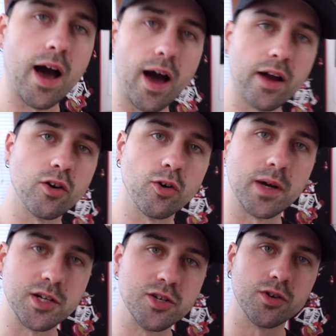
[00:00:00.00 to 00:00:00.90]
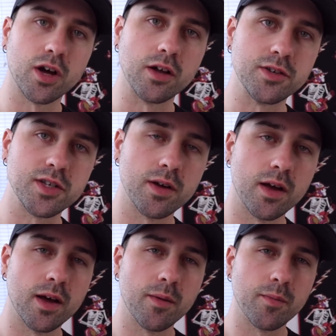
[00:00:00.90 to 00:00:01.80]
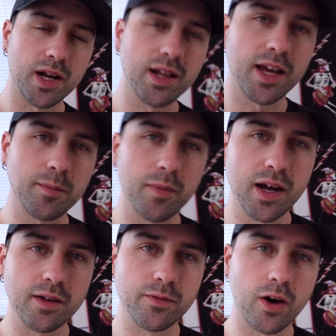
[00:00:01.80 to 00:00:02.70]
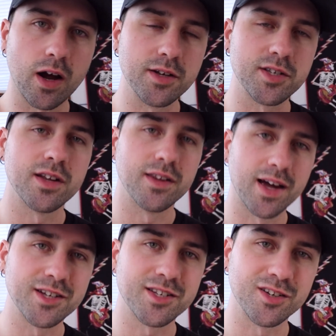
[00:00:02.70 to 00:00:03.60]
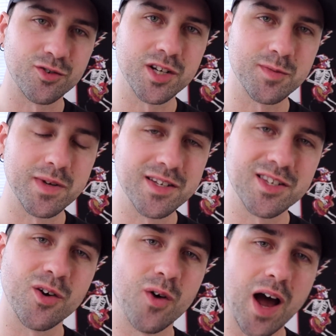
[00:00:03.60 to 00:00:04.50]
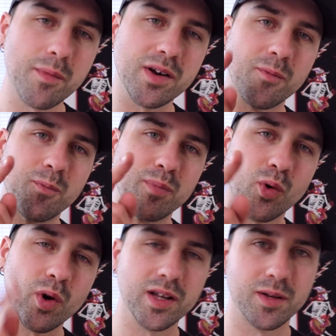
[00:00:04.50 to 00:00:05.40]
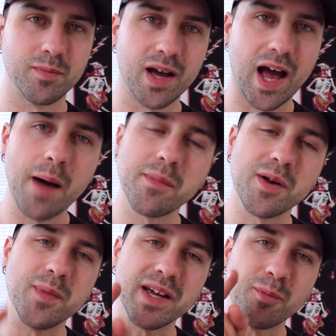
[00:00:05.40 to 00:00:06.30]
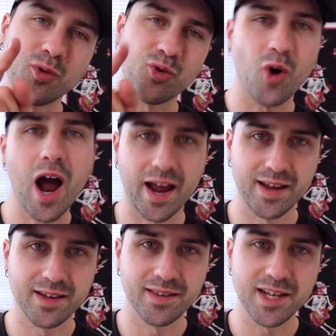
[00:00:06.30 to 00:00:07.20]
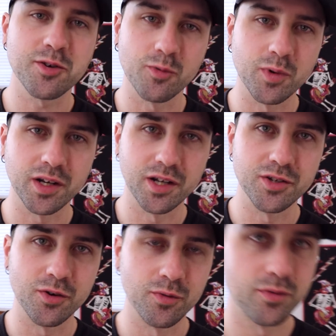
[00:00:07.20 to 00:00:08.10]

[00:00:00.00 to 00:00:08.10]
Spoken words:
I don't know about you cunts, but I like my fries nice and crispy. So I'm gonna broil them. I'm gonna make them cry. That's what we're gonna do.